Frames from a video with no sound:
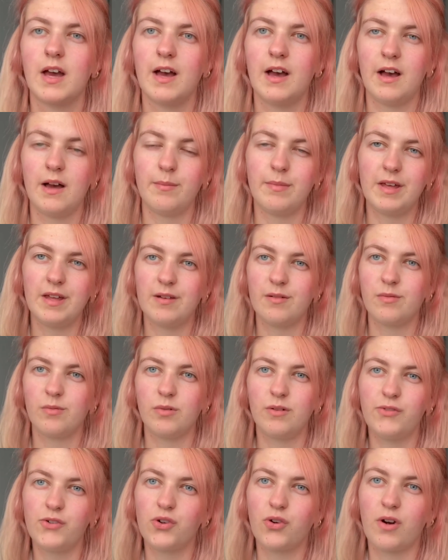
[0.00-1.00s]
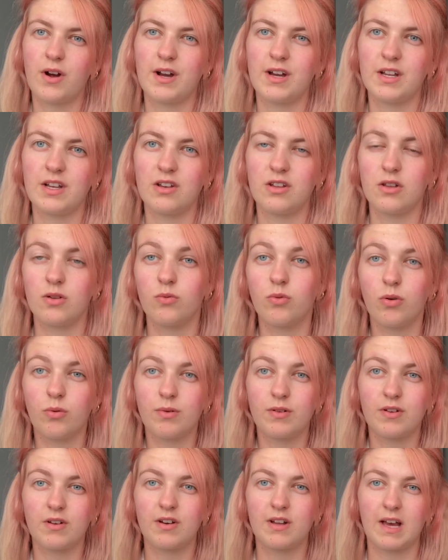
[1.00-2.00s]
I mean, with Shrine, you're
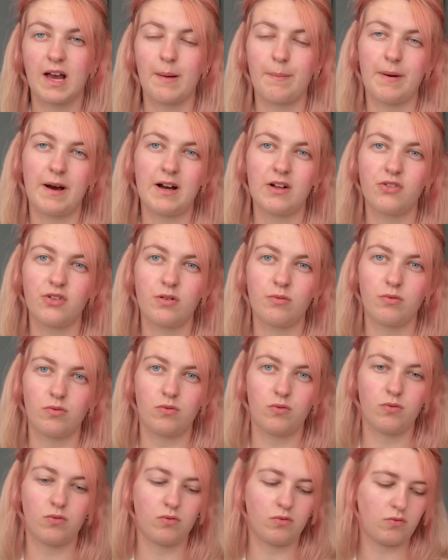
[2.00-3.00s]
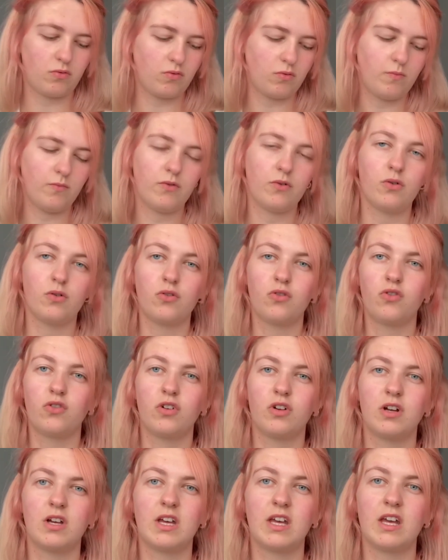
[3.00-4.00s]
always going to get patchy results,
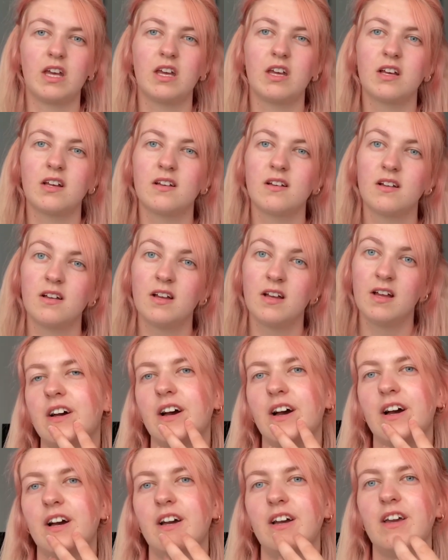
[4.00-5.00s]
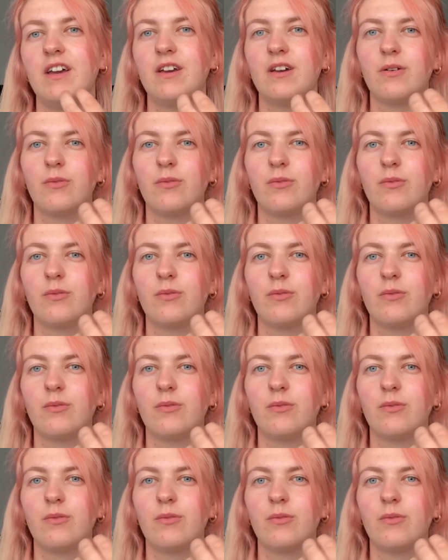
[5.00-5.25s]
unfortunately. I